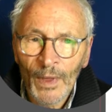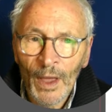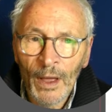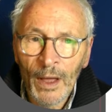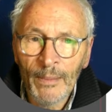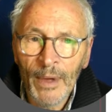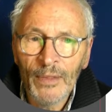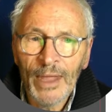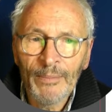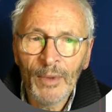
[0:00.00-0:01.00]
And
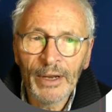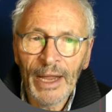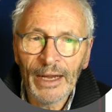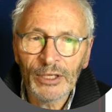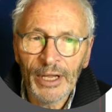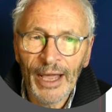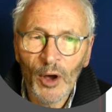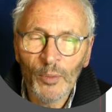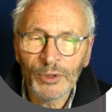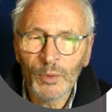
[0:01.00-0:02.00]
that might actually
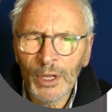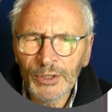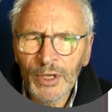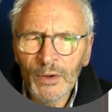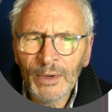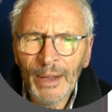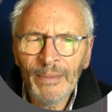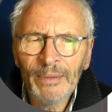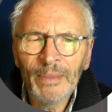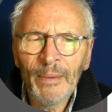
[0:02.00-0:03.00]
help as well. So let
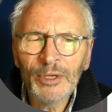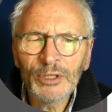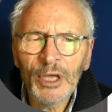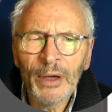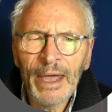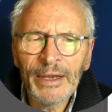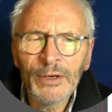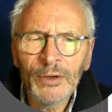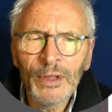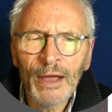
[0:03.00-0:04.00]
me just go ahead and
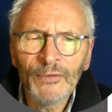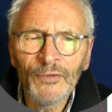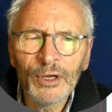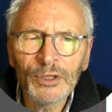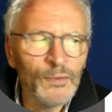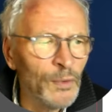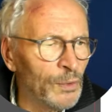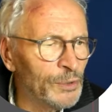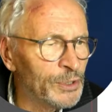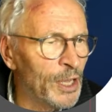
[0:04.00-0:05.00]
do that first of all.
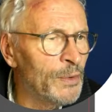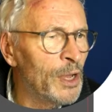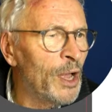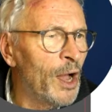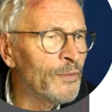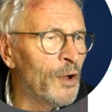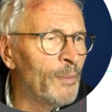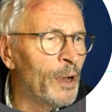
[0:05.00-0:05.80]
So I've got my